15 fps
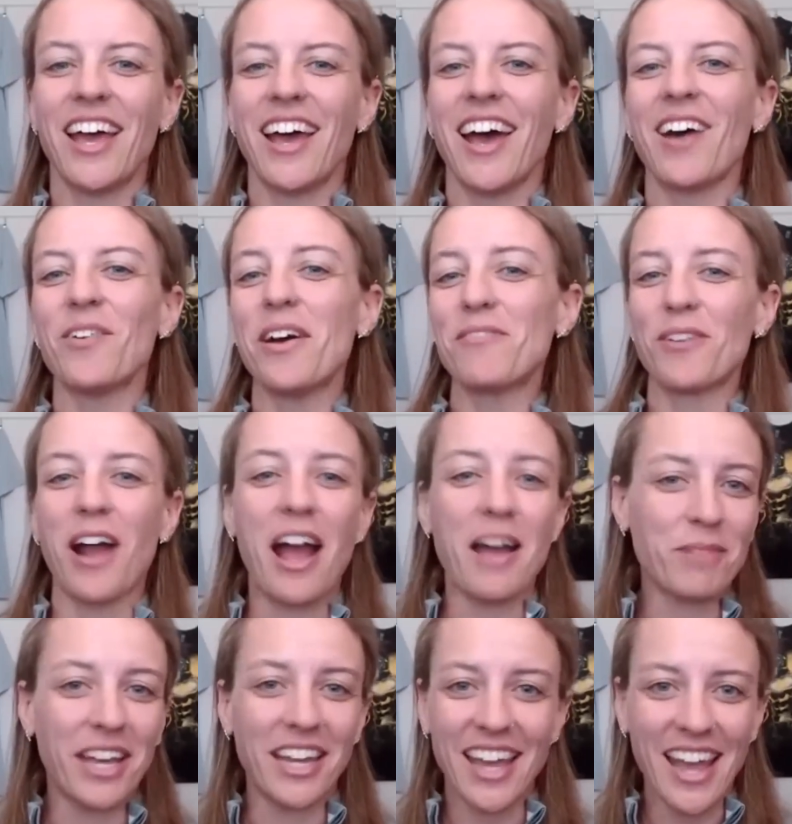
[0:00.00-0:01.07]
However, I'm
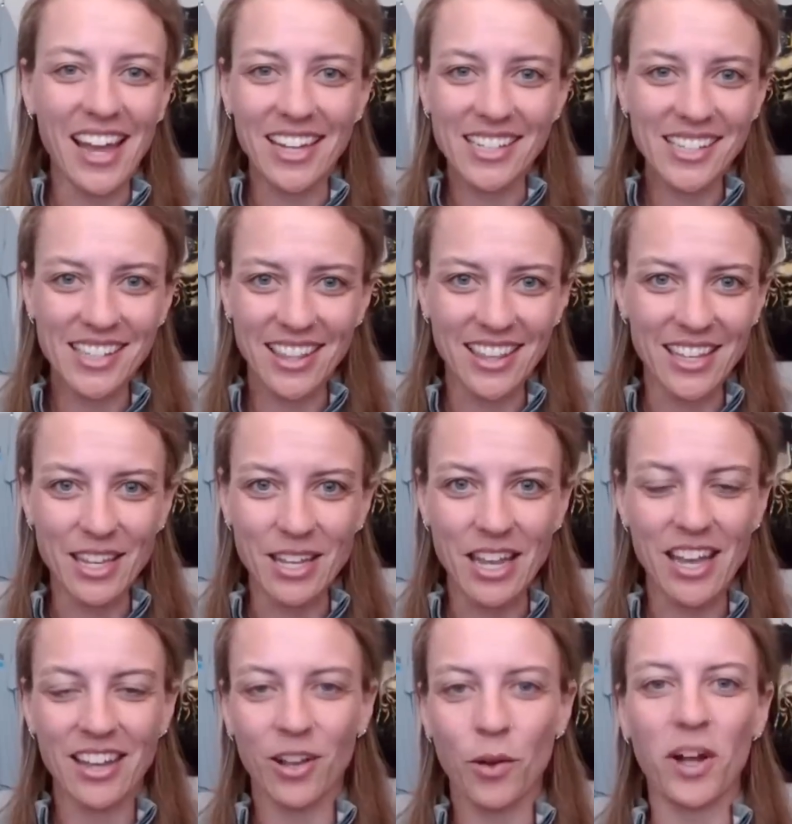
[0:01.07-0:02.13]
going to ask
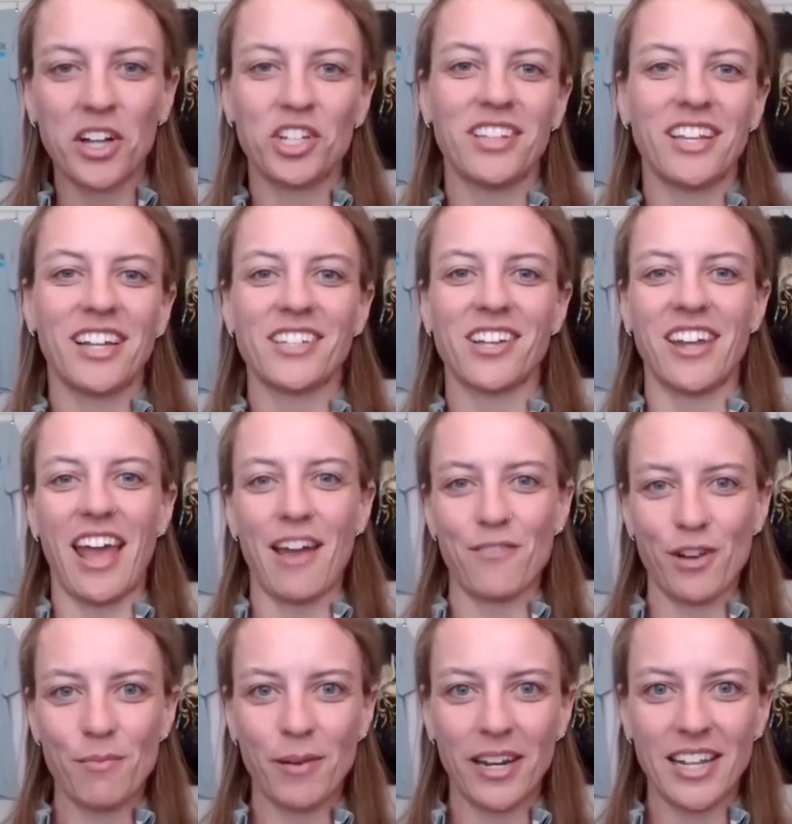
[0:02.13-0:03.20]
the question that's on
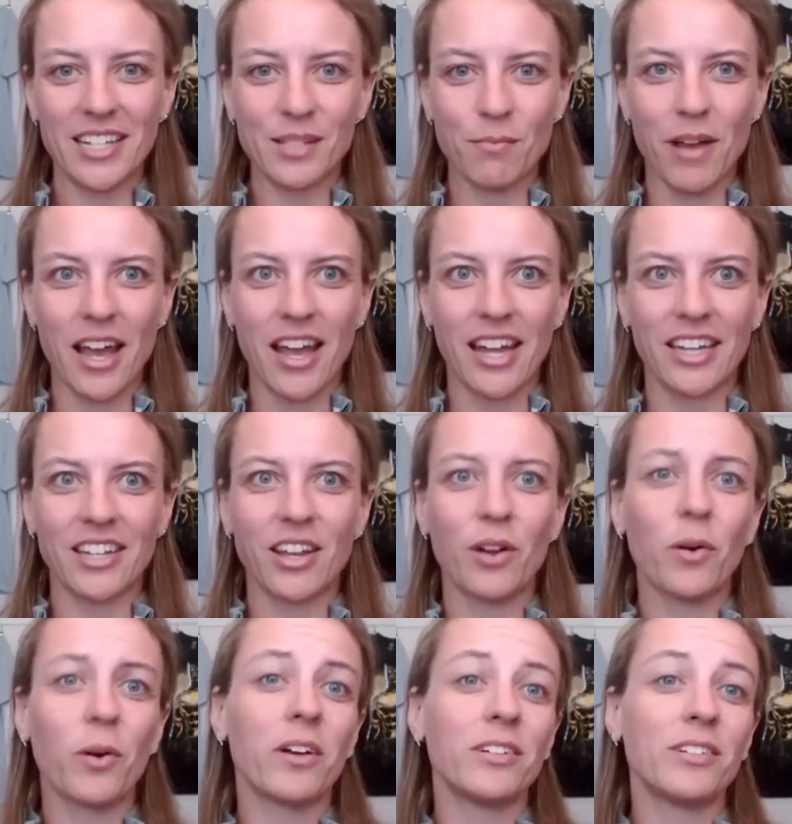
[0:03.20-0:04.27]
everybody's mind.
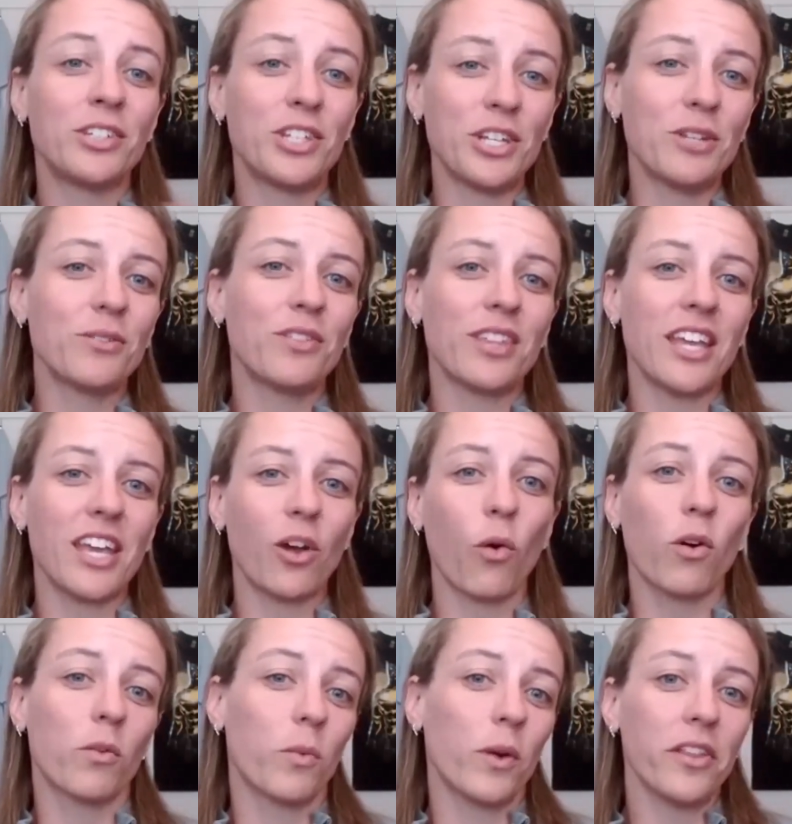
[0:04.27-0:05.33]
Do you think,
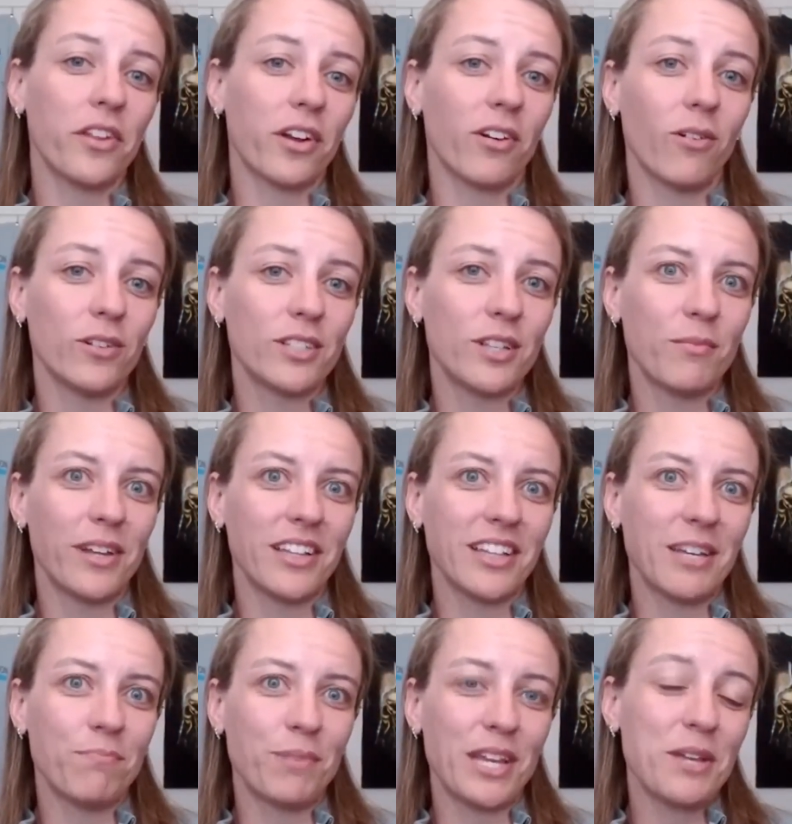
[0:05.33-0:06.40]
or will there
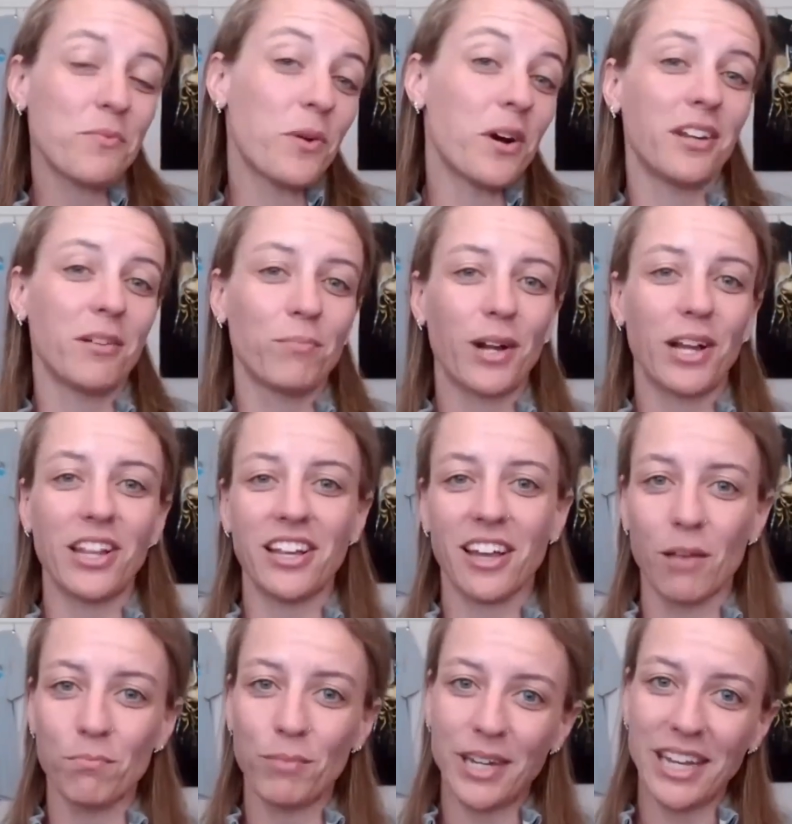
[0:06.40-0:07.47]
ultimately be one umbrella
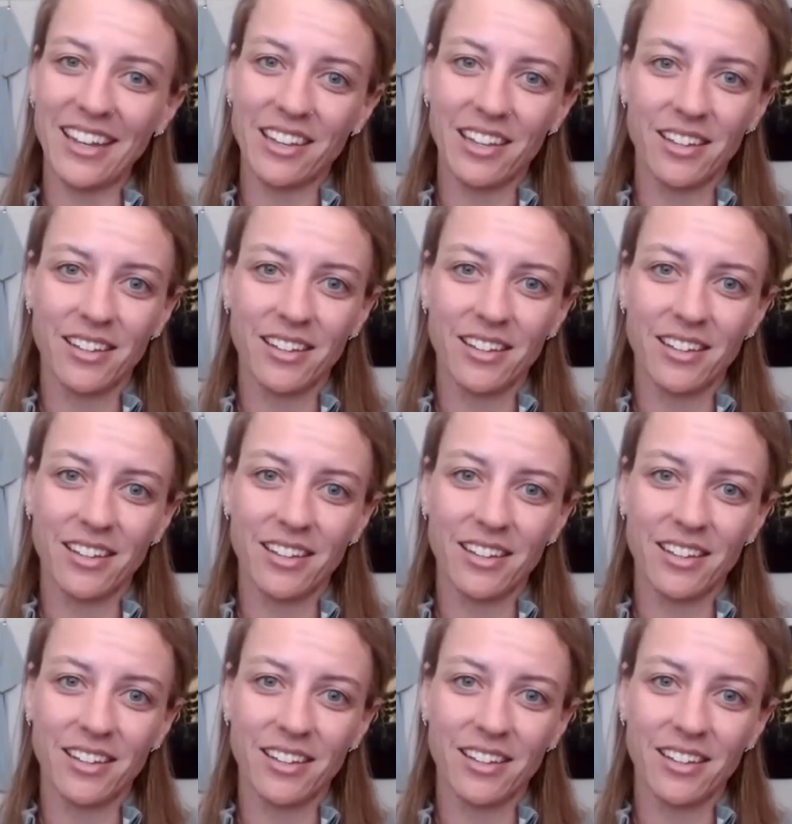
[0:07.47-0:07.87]
company?